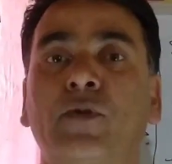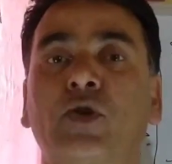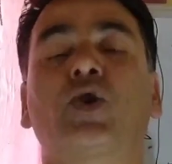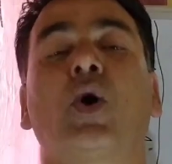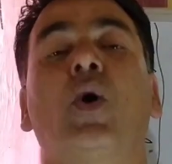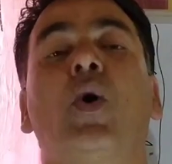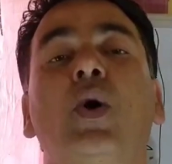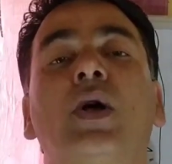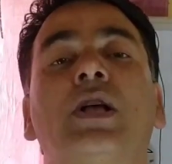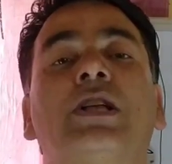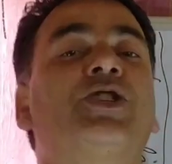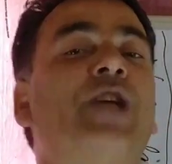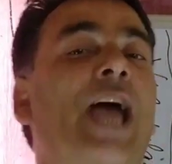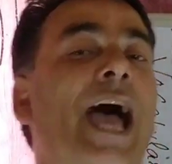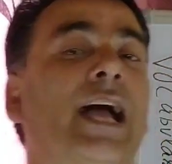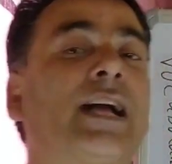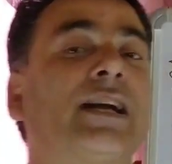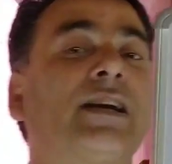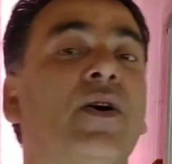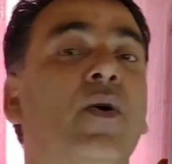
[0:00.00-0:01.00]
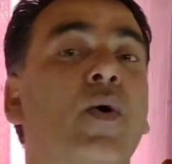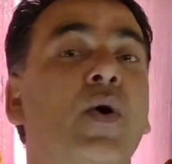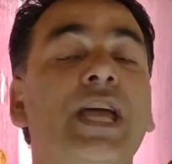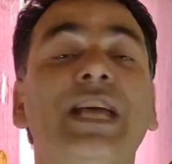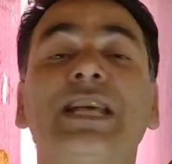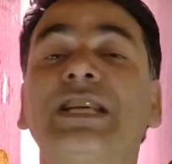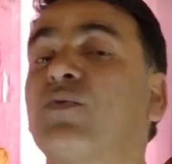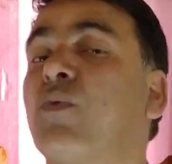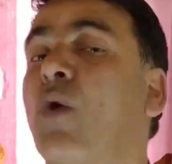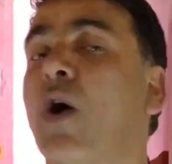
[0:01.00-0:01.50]
So Jack
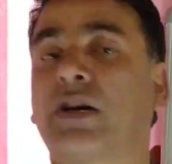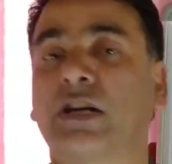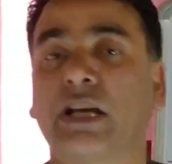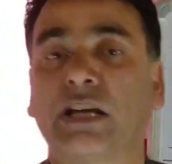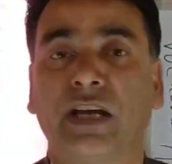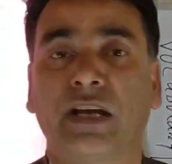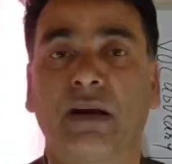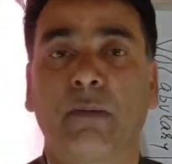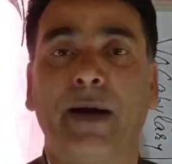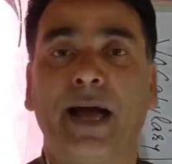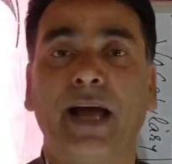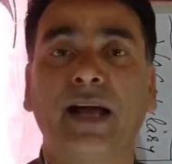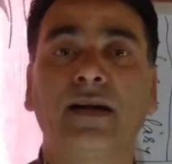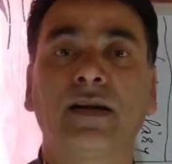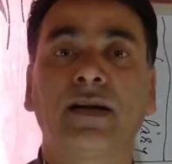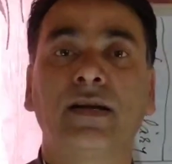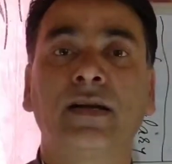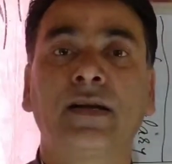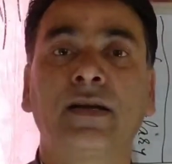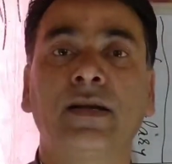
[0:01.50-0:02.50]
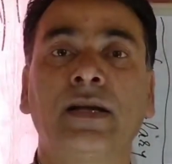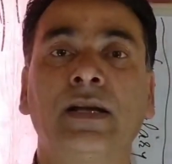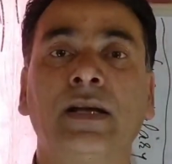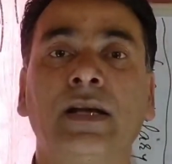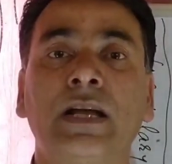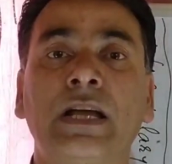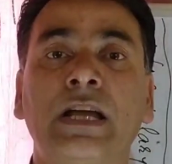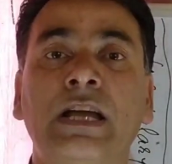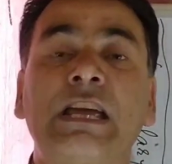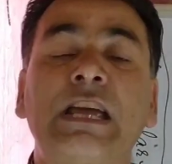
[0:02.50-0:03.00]
is working in a bank.
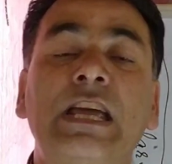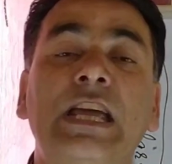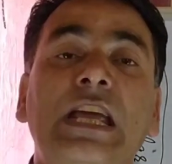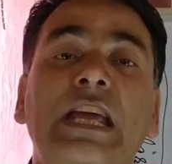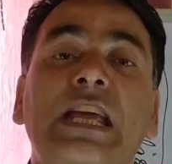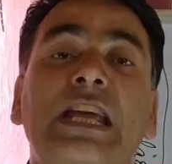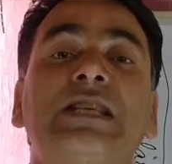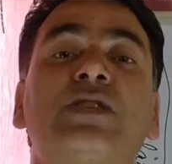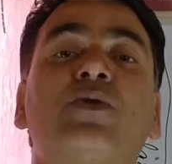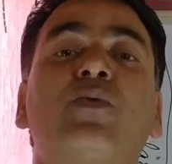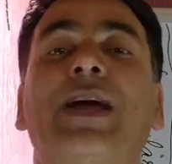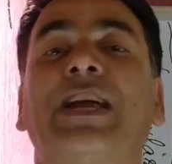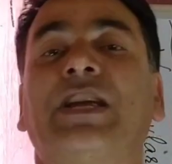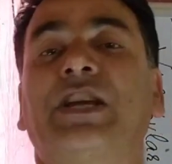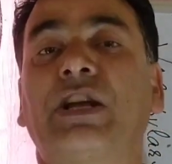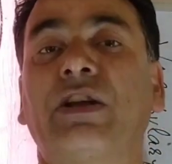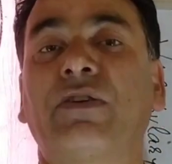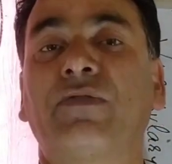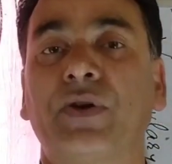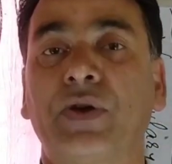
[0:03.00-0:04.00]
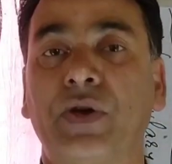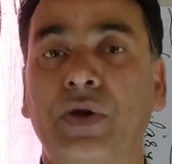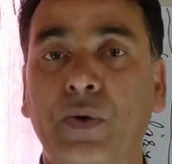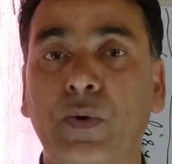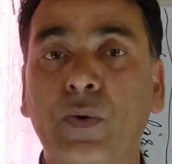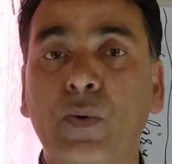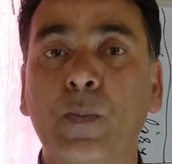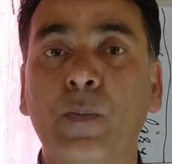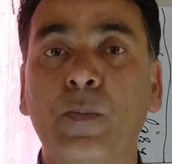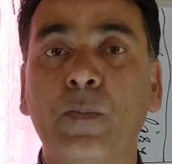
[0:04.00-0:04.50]
He is waiting for
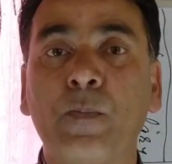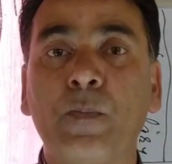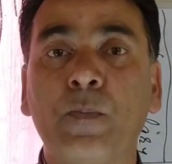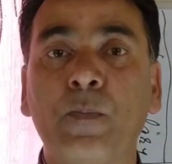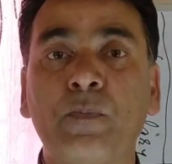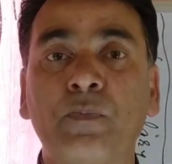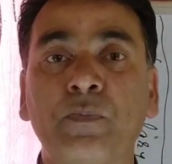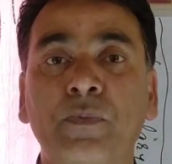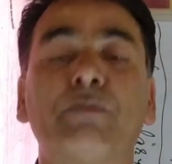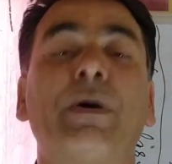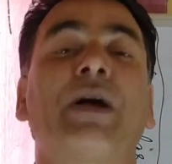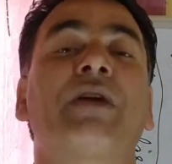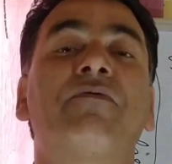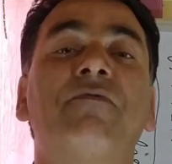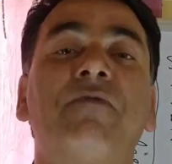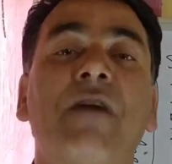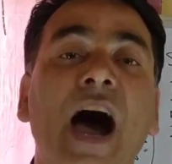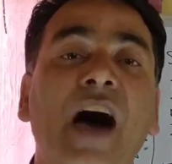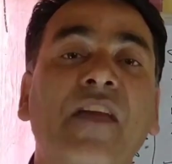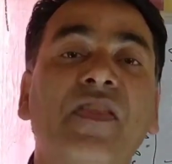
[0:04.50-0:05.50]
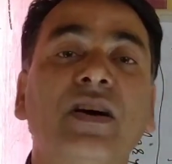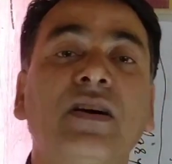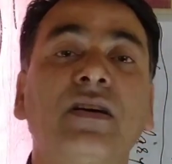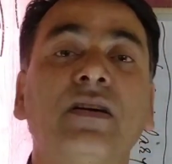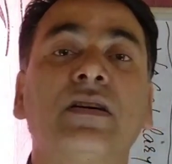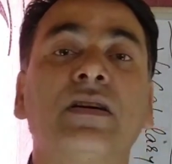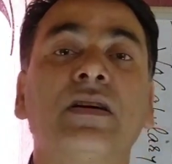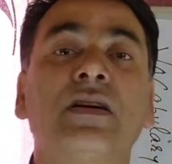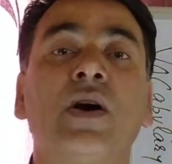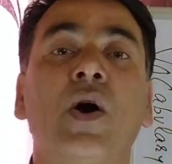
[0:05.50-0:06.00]
you. My
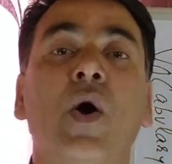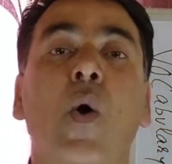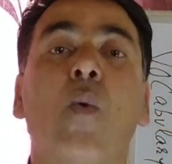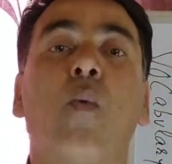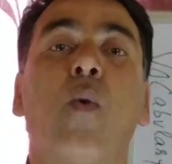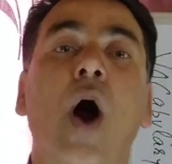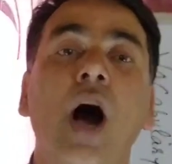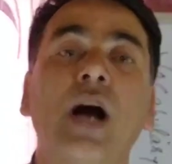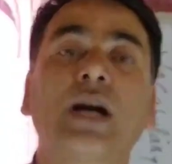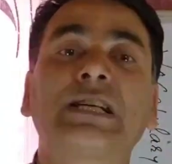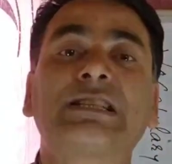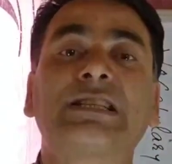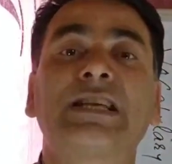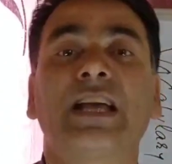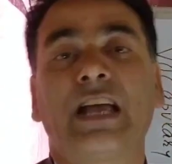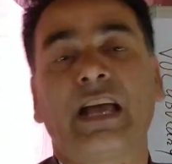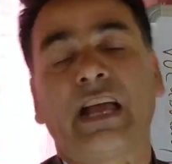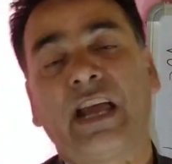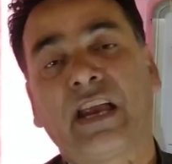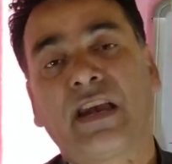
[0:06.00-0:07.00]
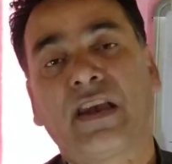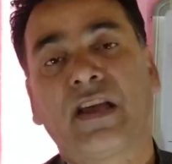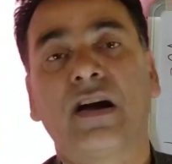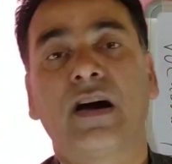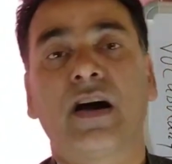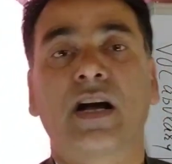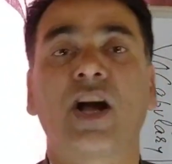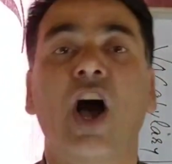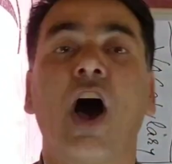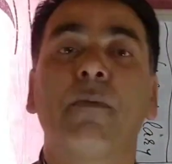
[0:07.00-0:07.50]
father works in
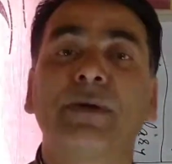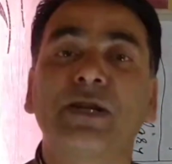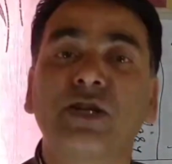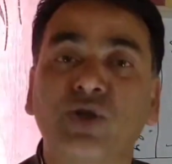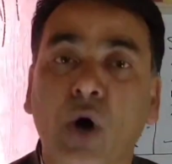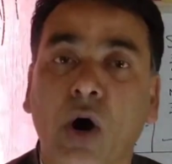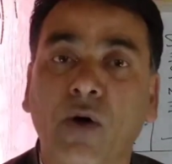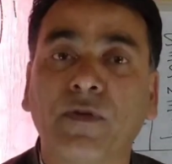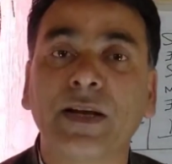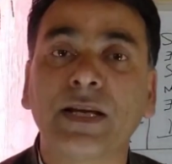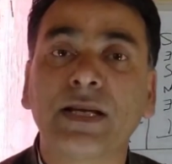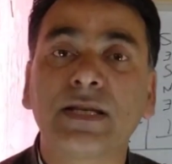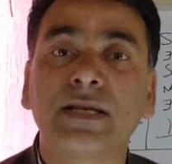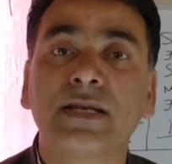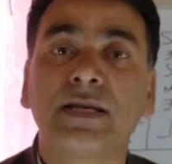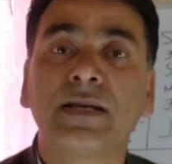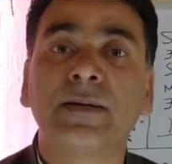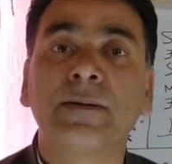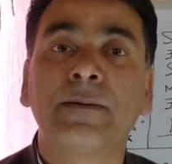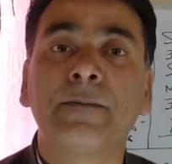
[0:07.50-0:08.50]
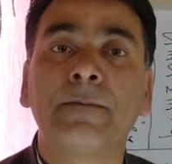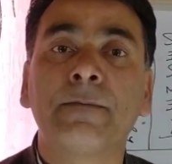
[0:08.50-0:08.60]
a government office.